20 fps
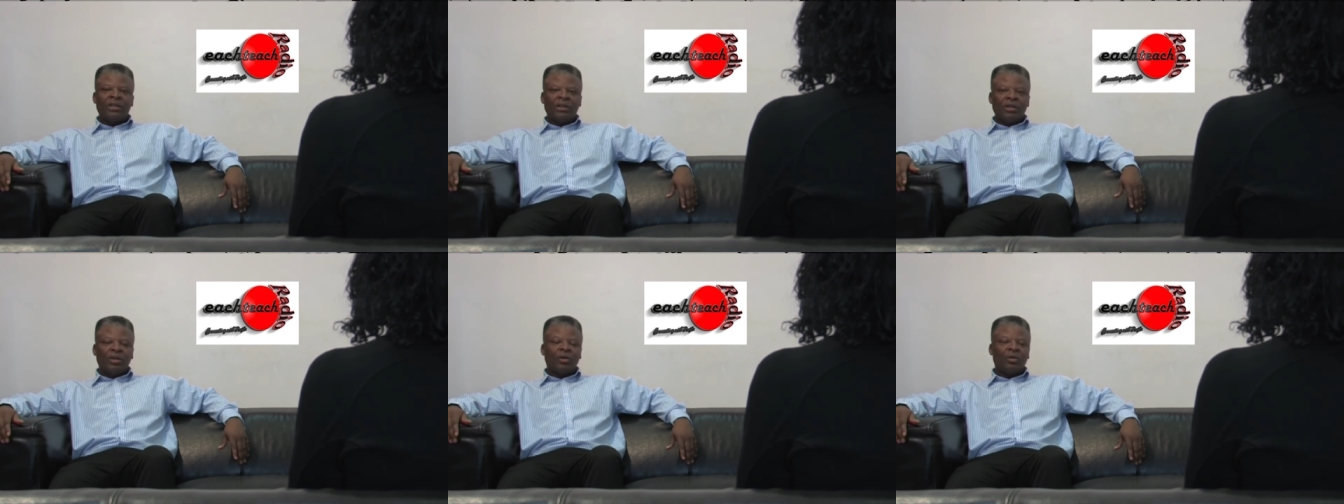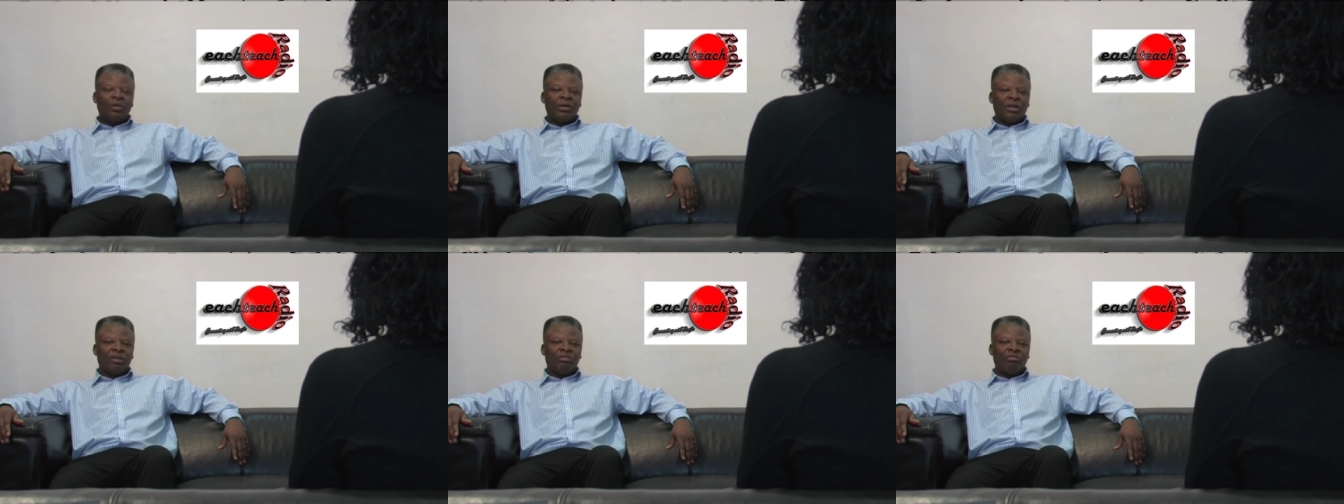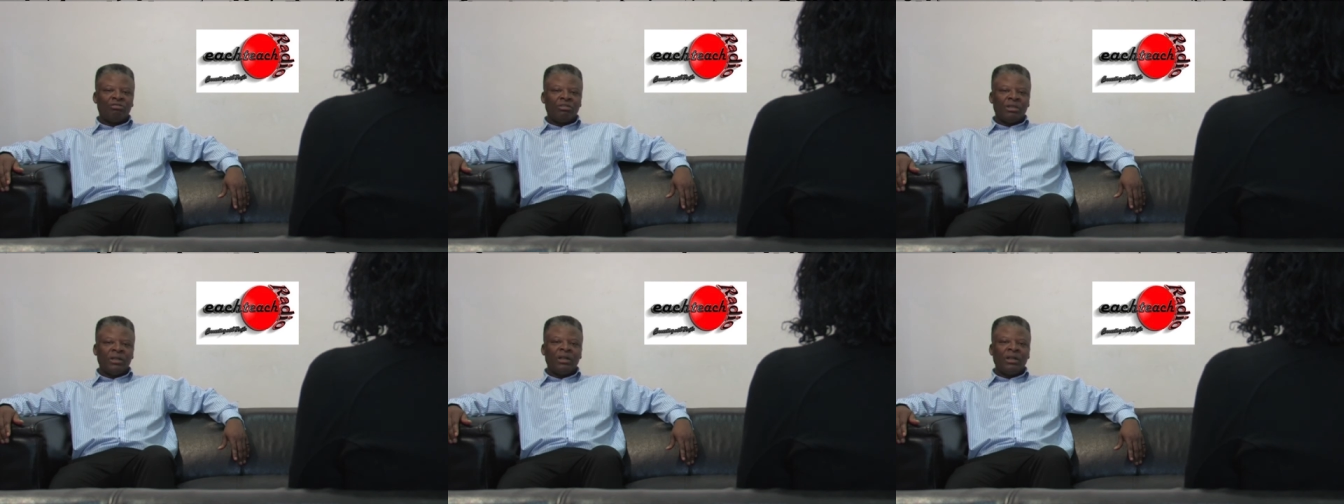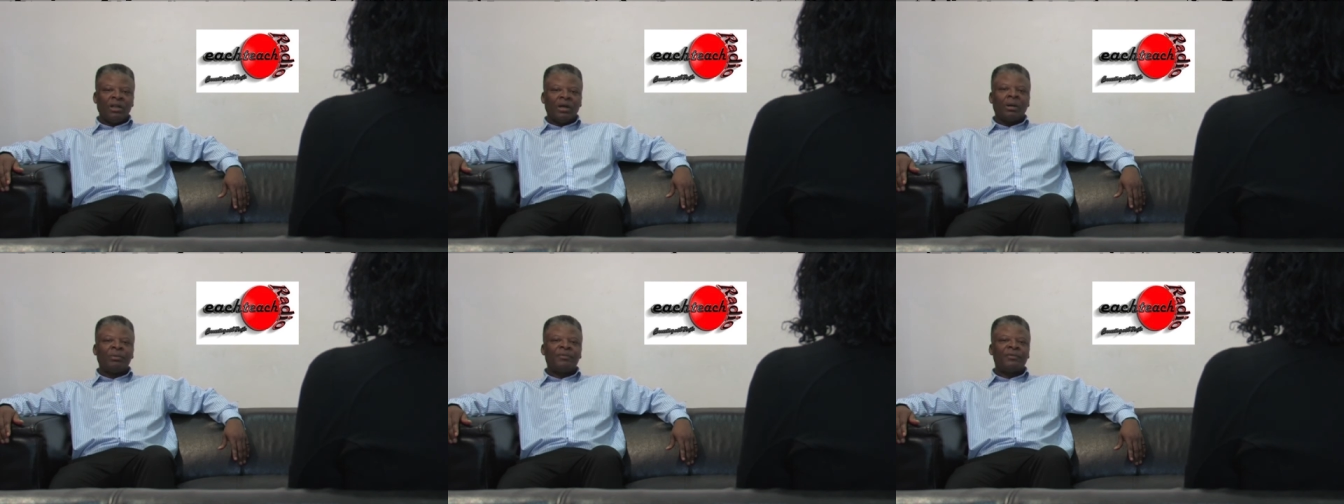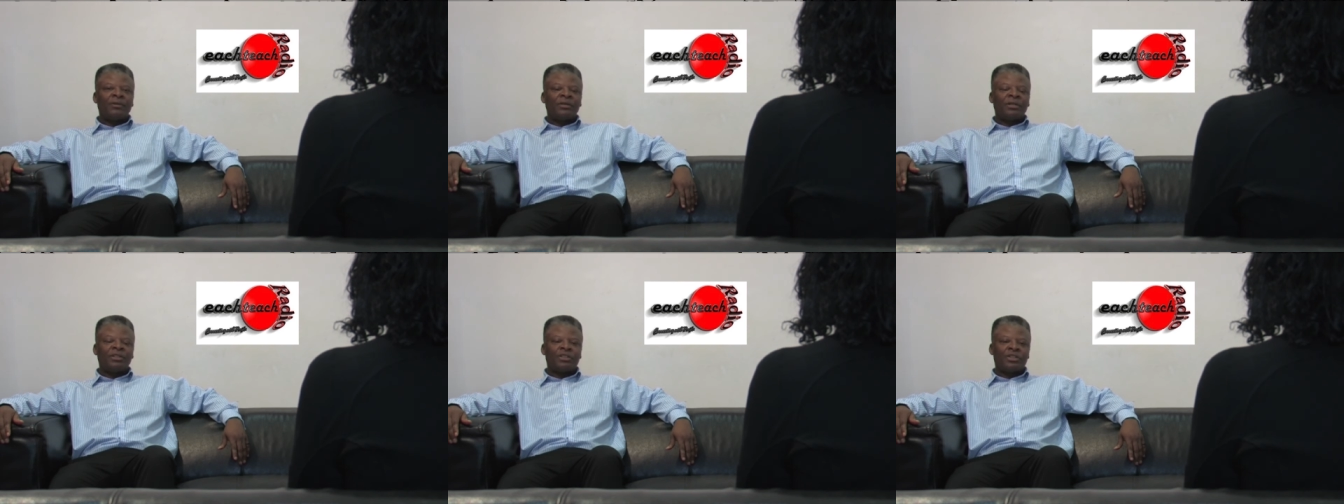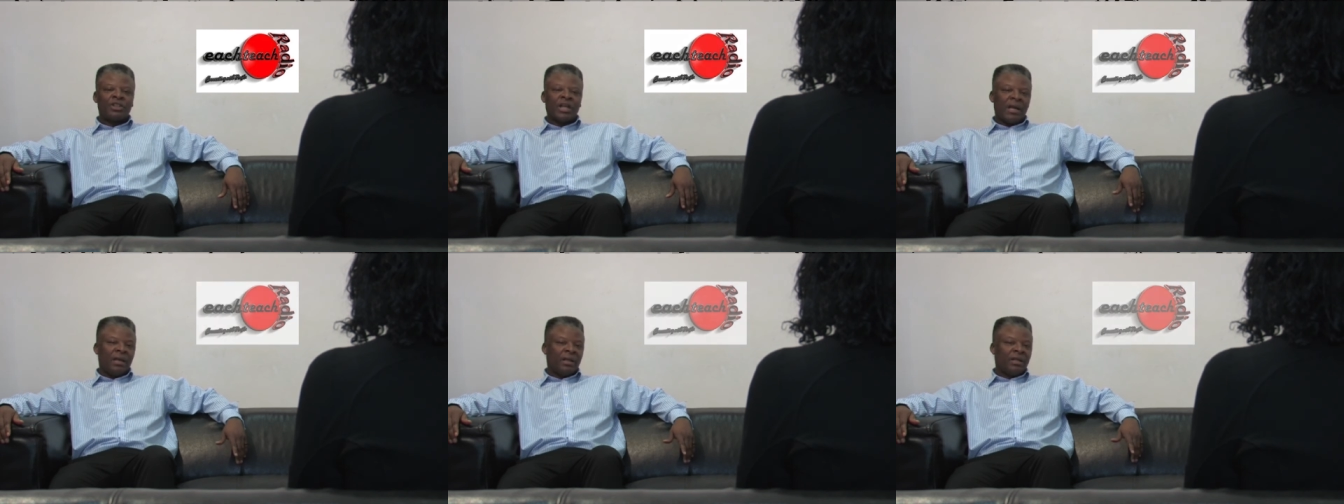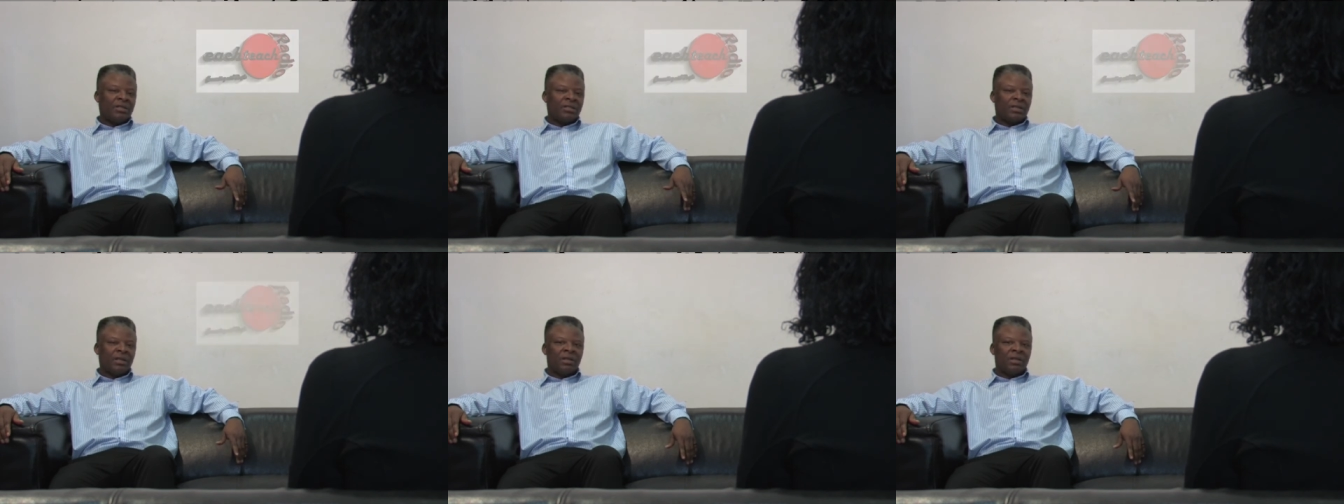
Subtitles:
they're really up for this challenge,